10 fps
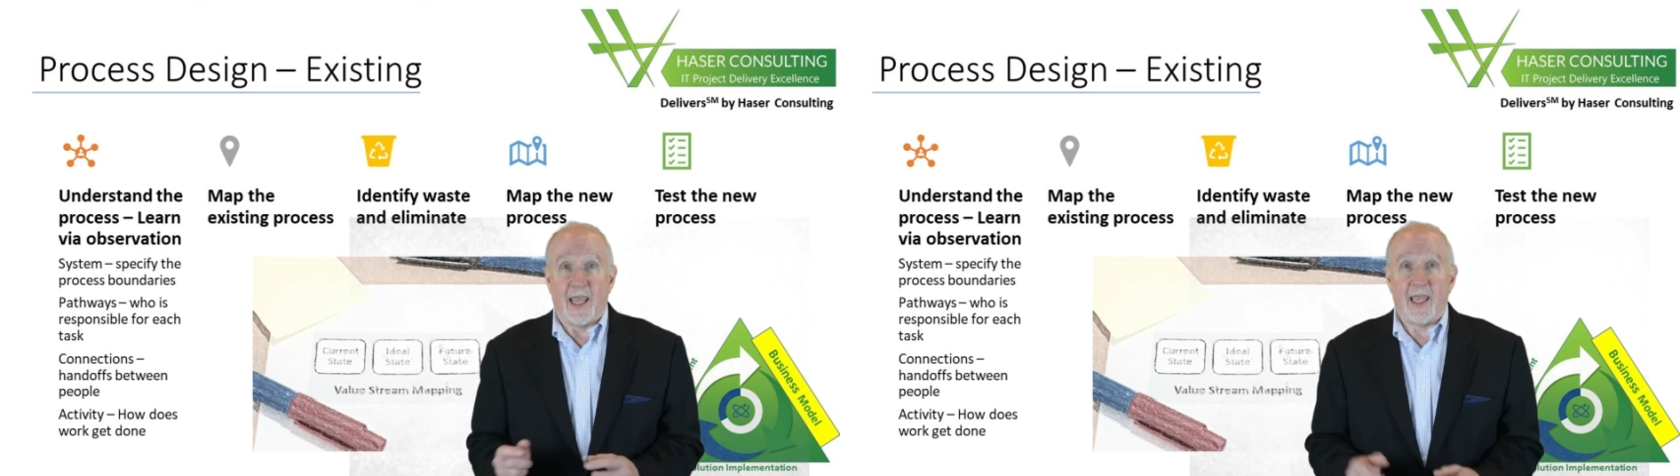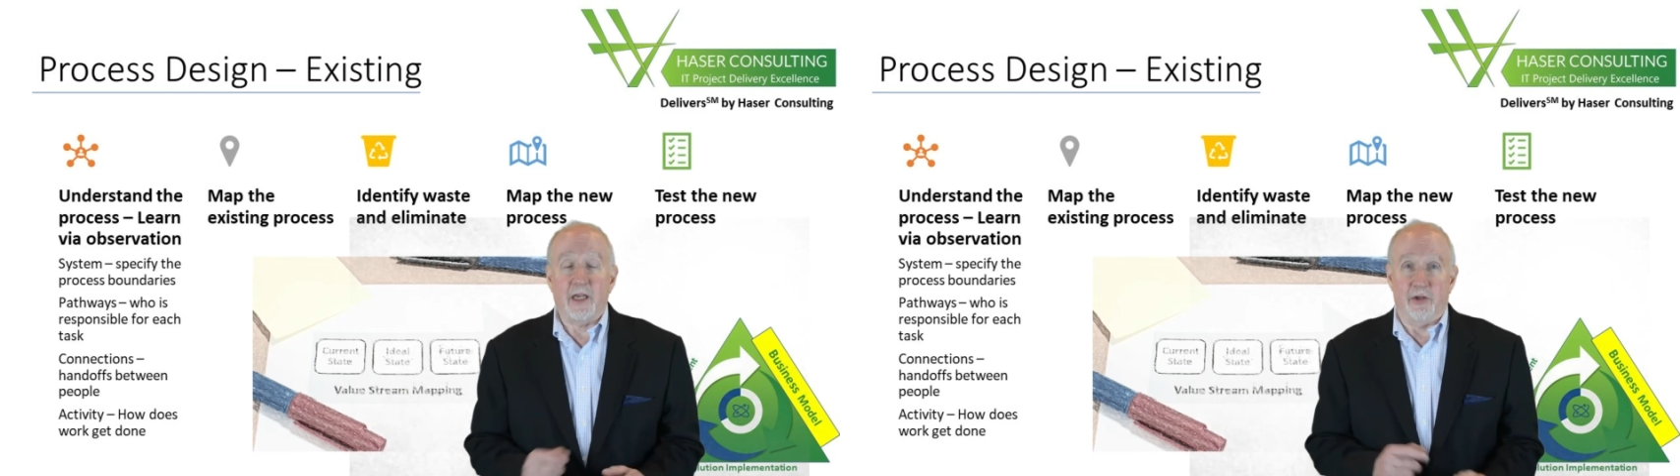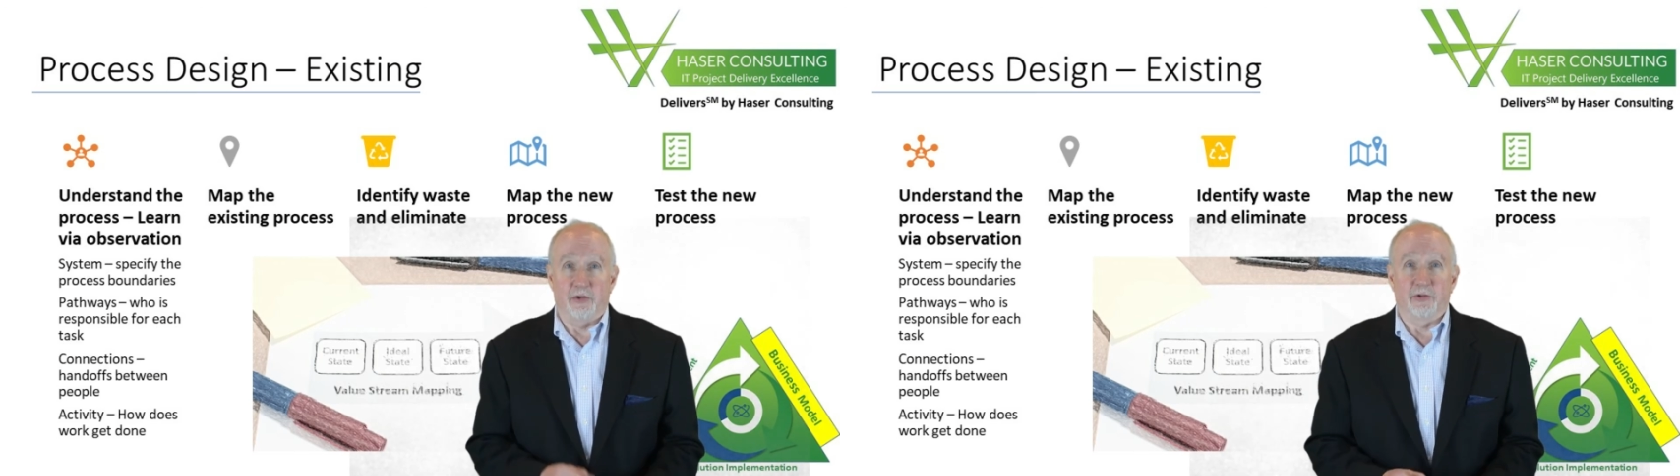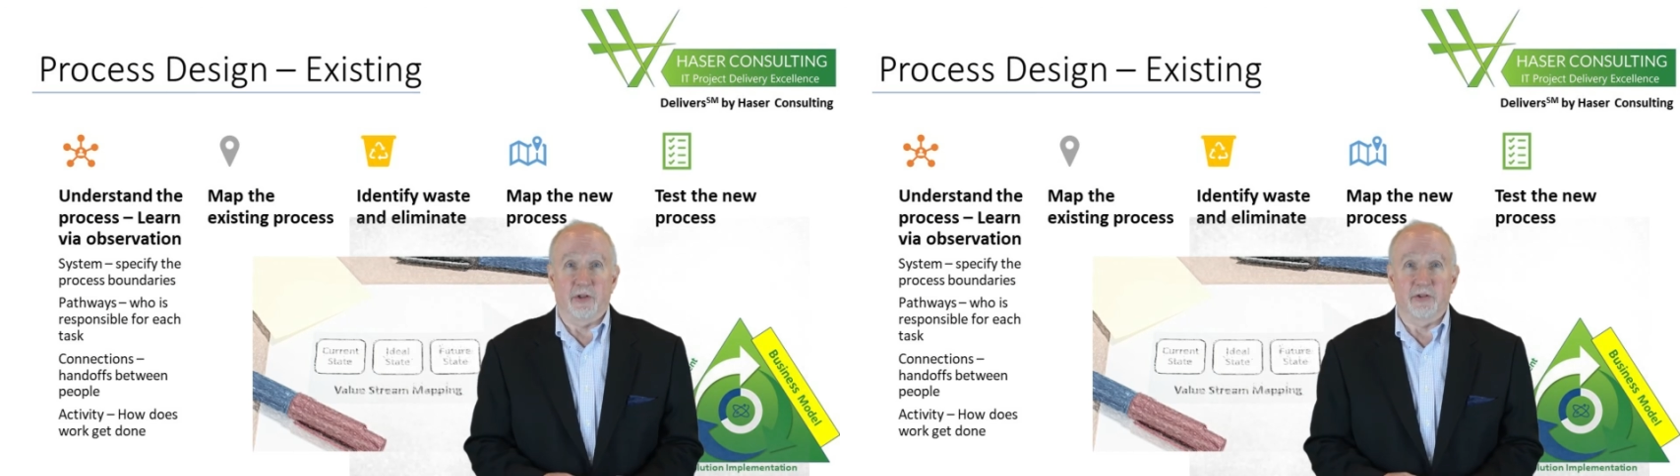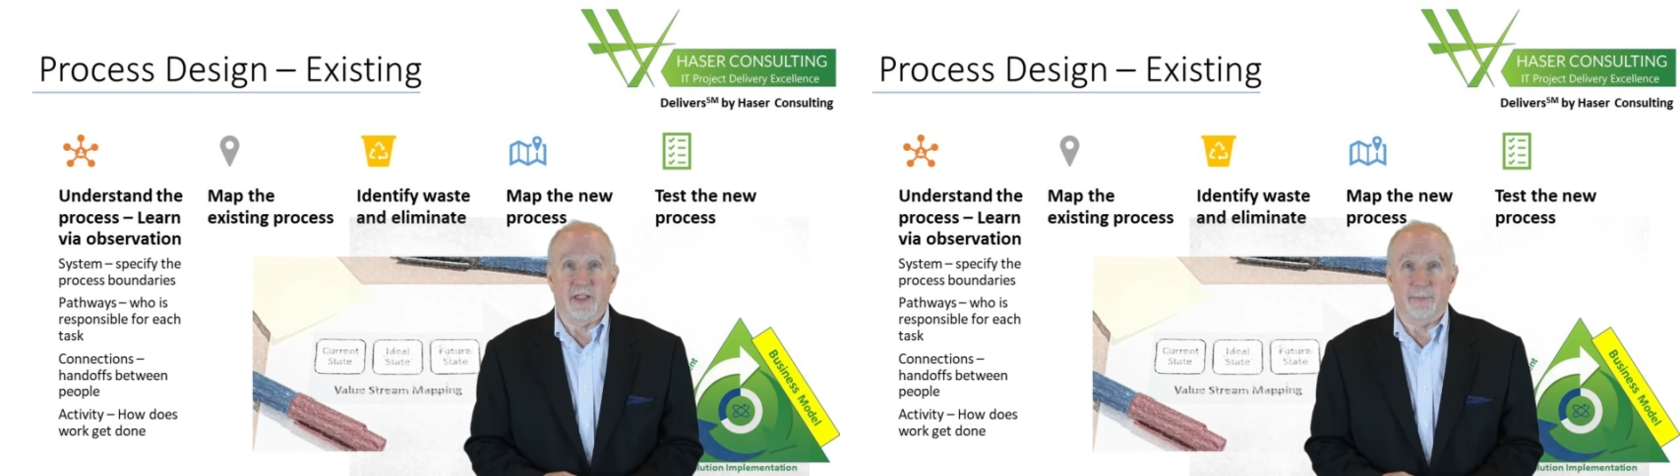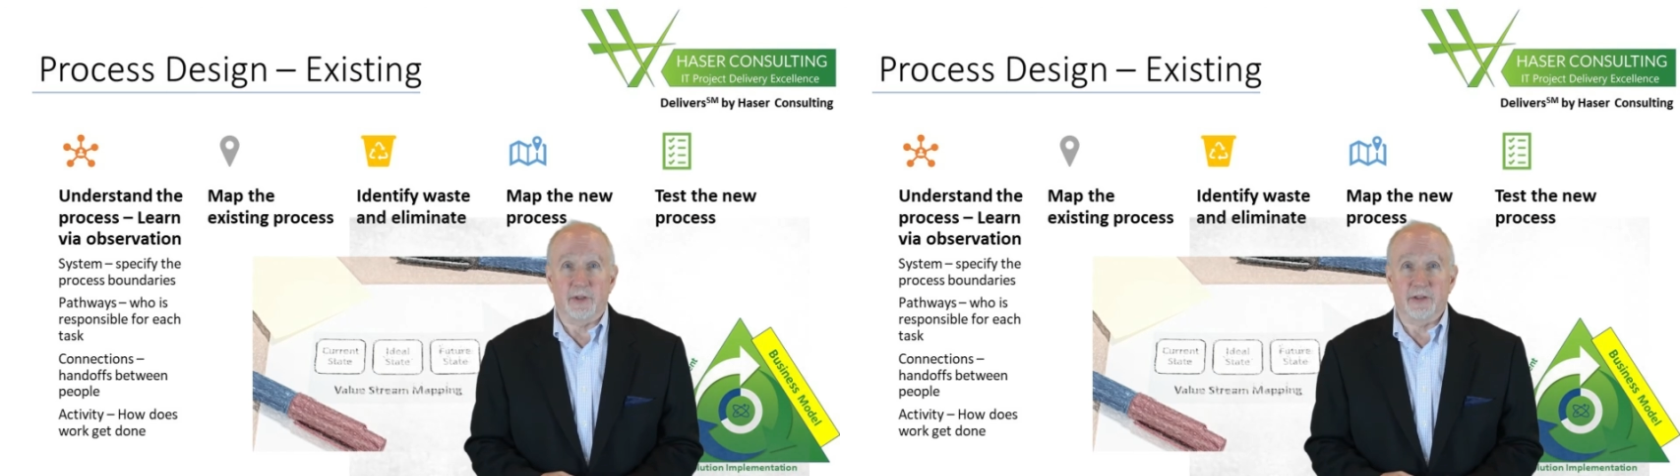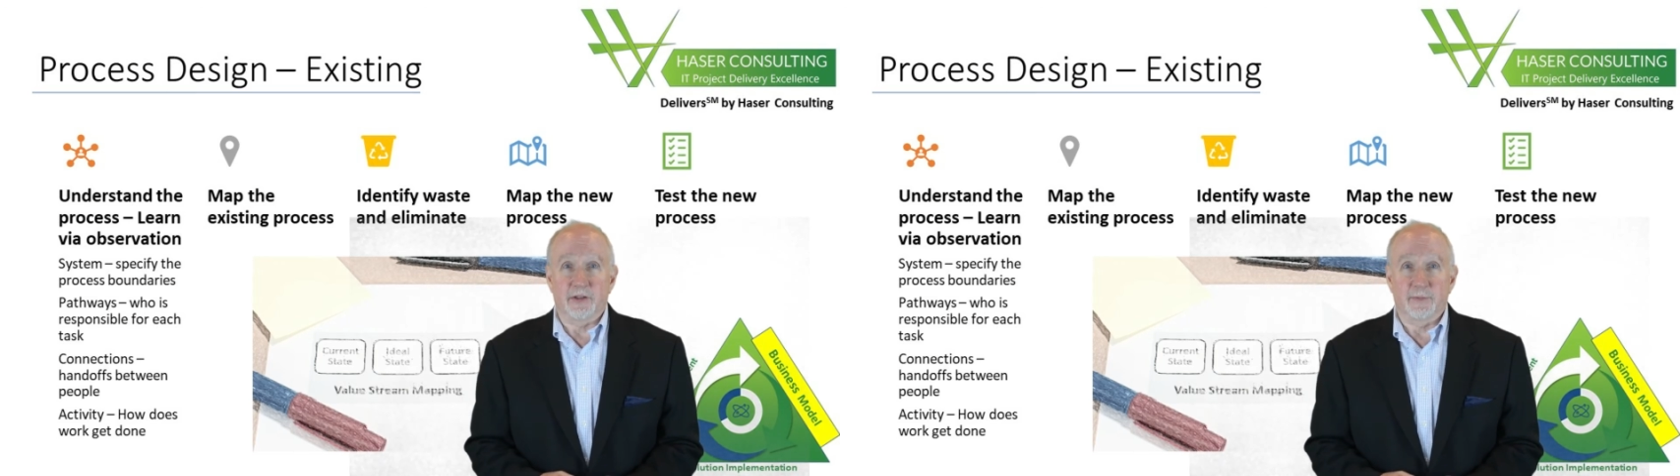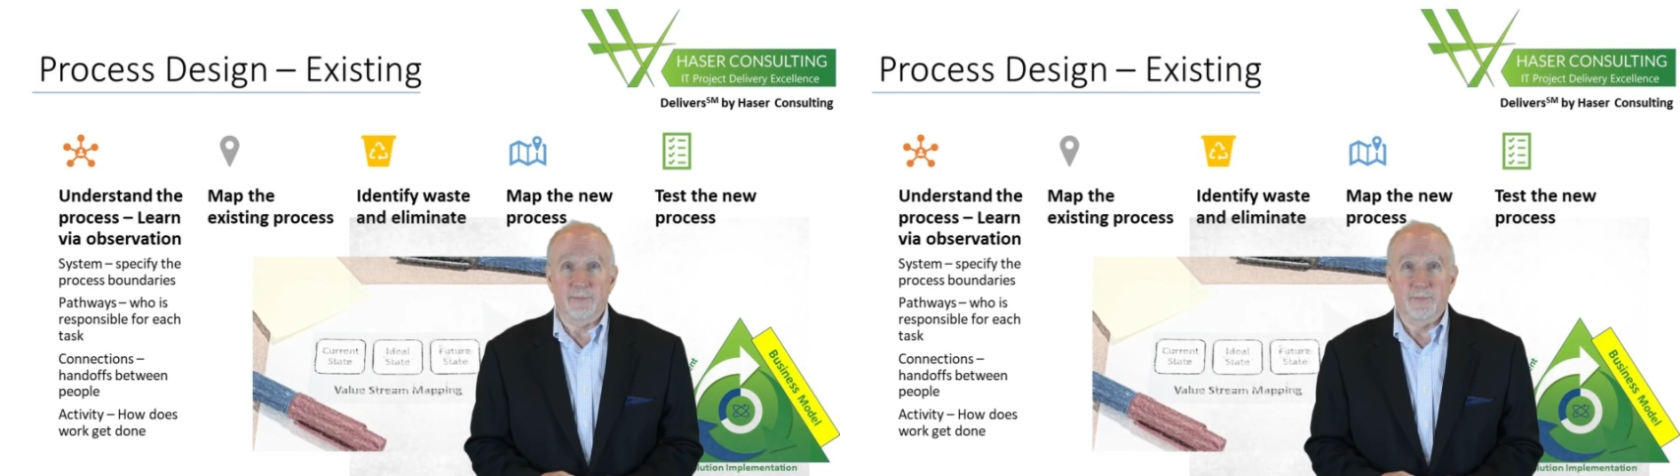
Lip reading: and user acceptance.